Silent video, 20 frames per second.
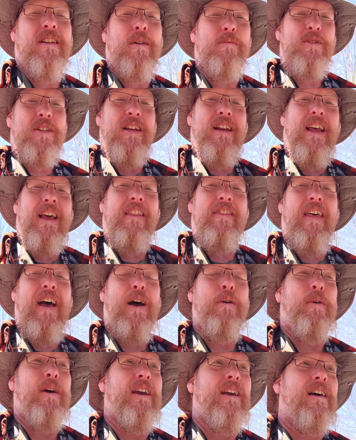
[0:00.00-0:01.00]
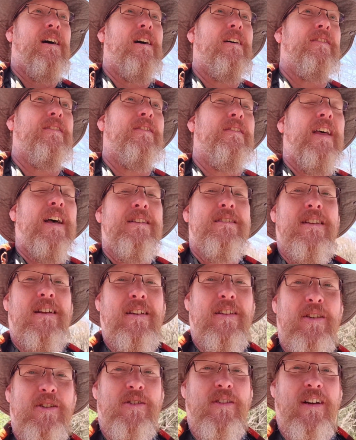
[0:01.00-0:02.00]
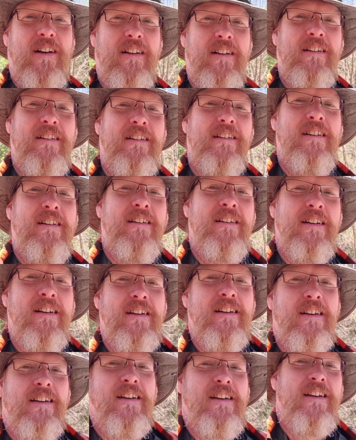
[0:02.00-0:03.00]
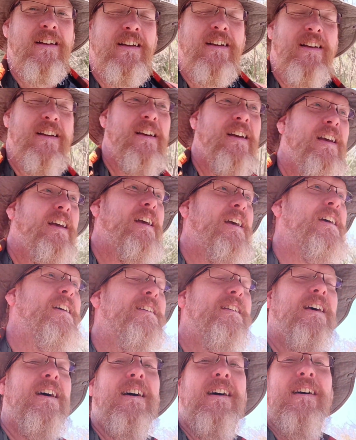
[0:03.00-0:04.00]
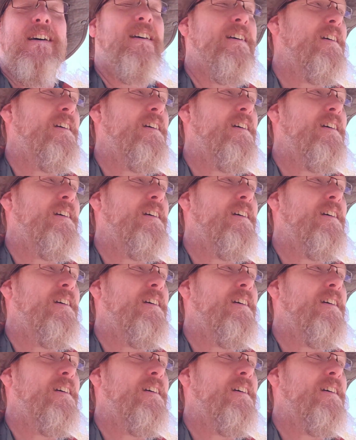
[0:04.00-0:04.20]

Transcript: gonna head that way on that side of the trail, and I